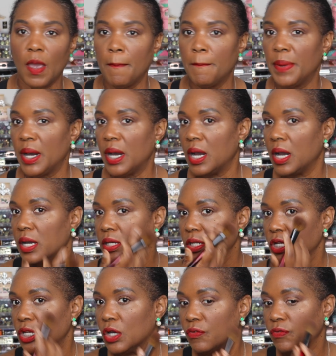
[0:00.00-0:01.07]
But
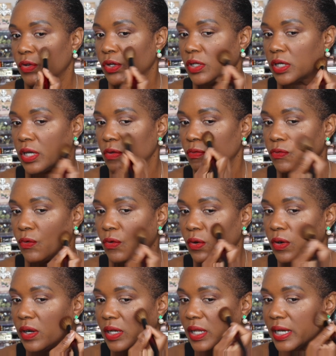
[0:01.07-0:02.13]
you know, if you're looking
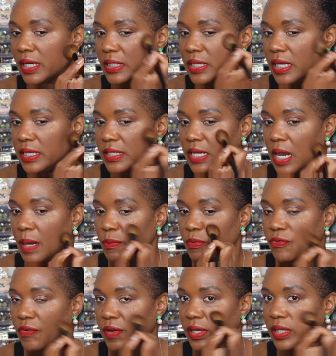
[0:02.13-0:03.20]
for like a daytime
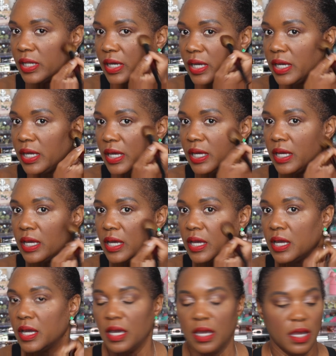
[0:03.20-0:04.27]
friendly,
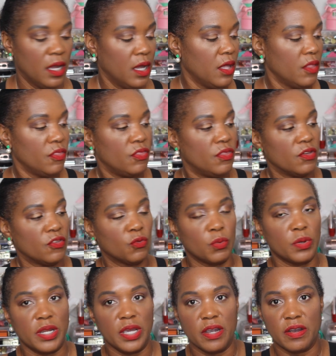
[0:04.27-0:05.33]
this
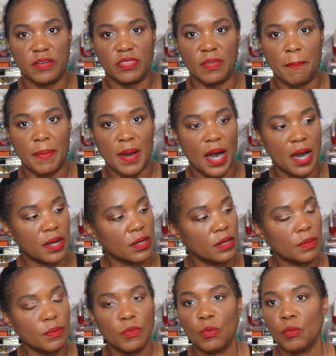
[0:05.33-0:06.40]
one here at the
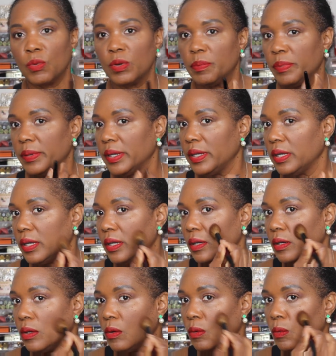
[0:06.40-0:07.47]
bottom would be
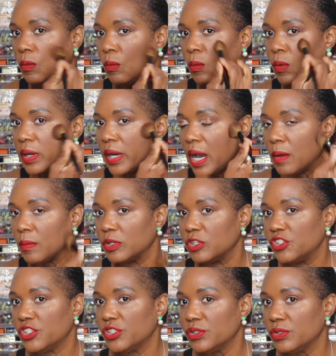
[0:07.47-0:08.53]
what I would
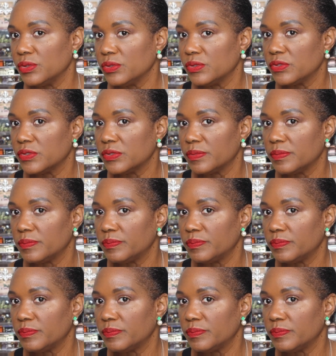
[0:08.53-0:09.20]
choose.